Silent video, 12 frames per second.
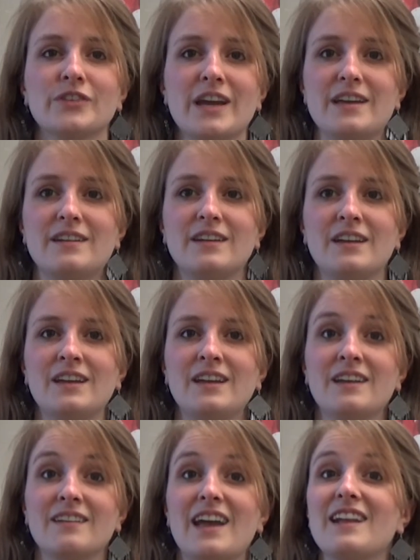grid.
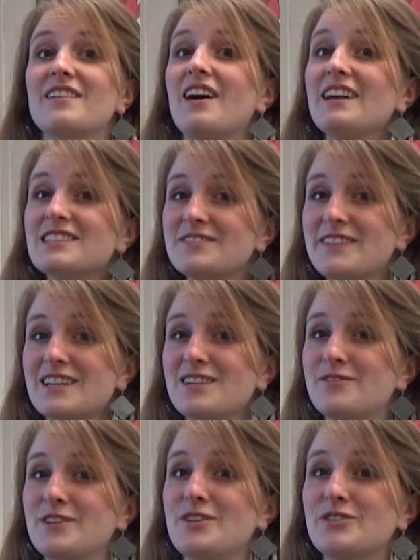And cost-effective
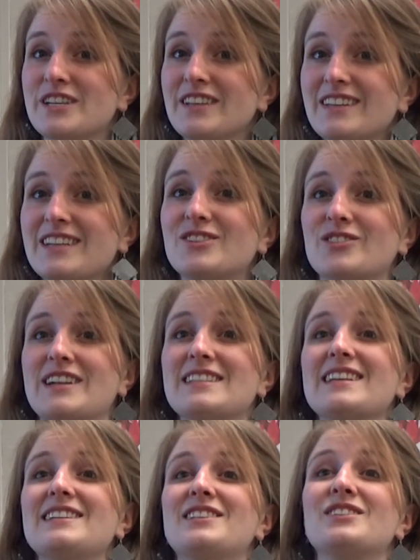for the utility
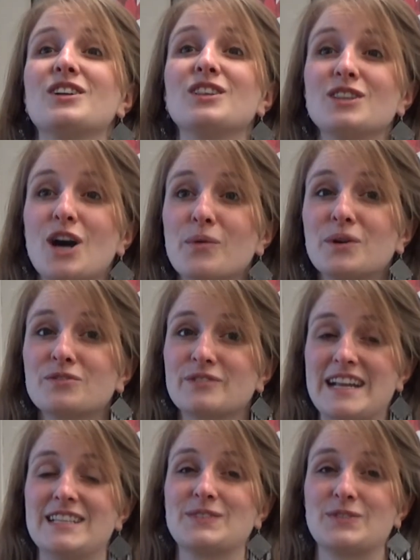translates into lower
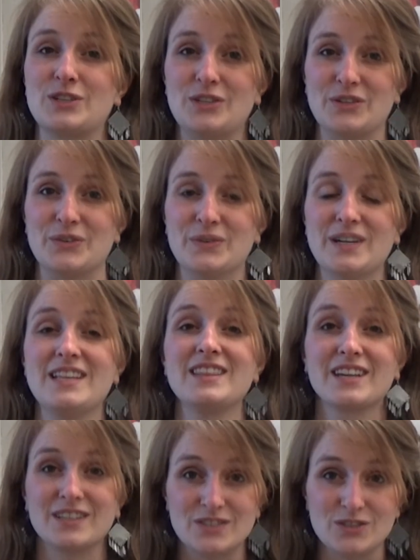rates for you,
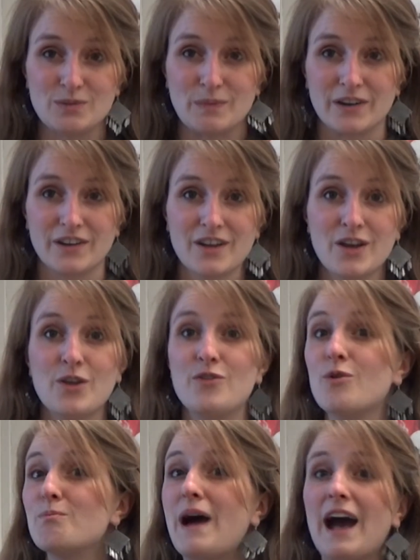the consumer,
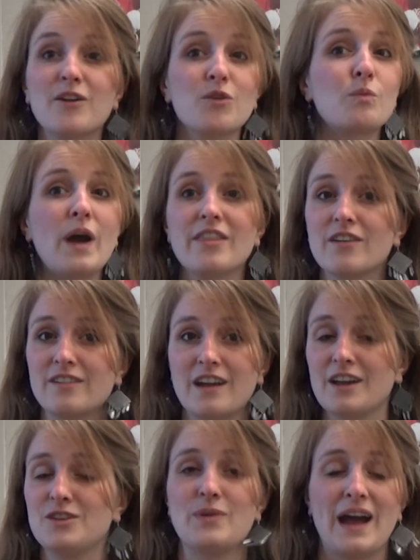no matter whether or
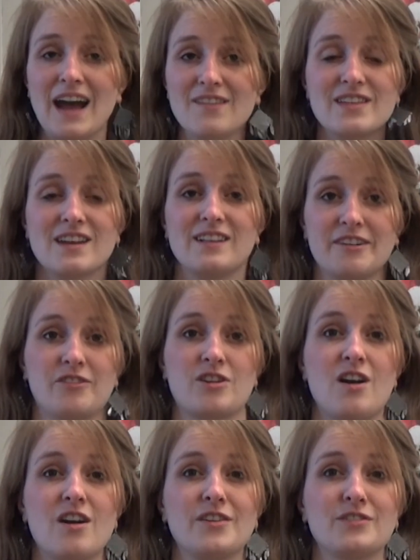not you have that electric
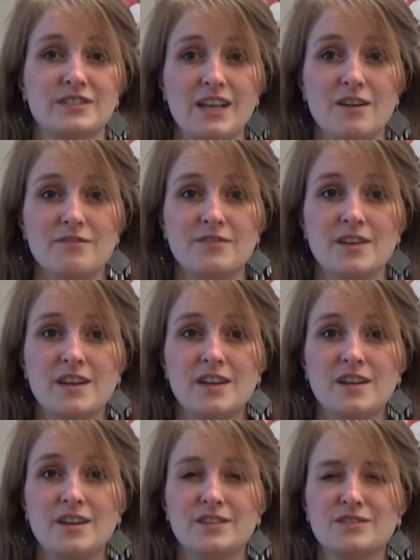car yourself.
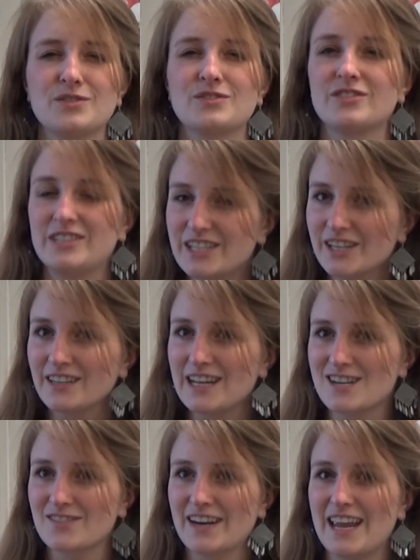So strategic
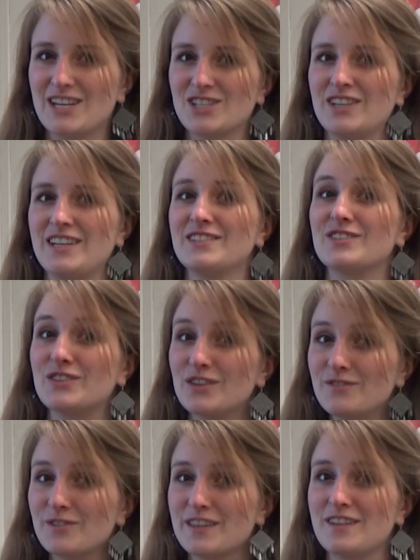electrification is
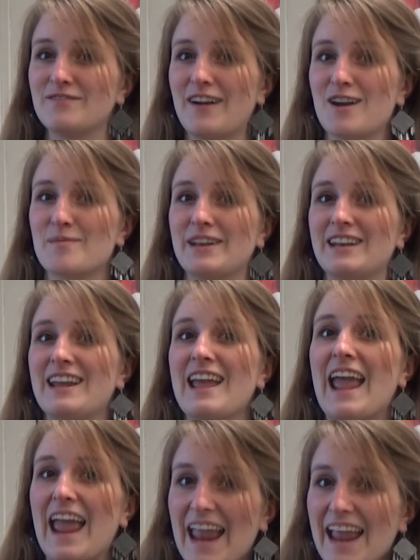good for the environment
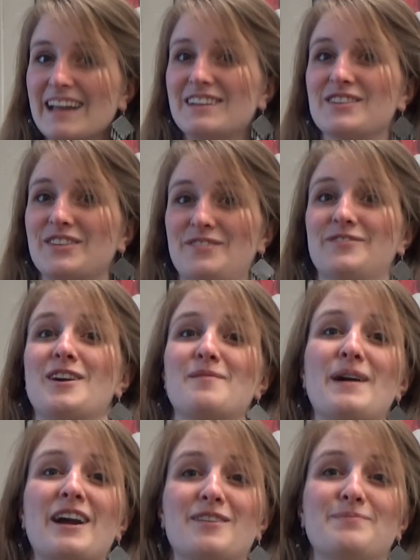and good for our
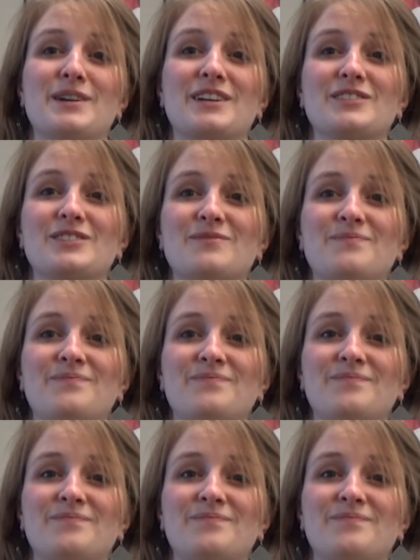pocketbooks.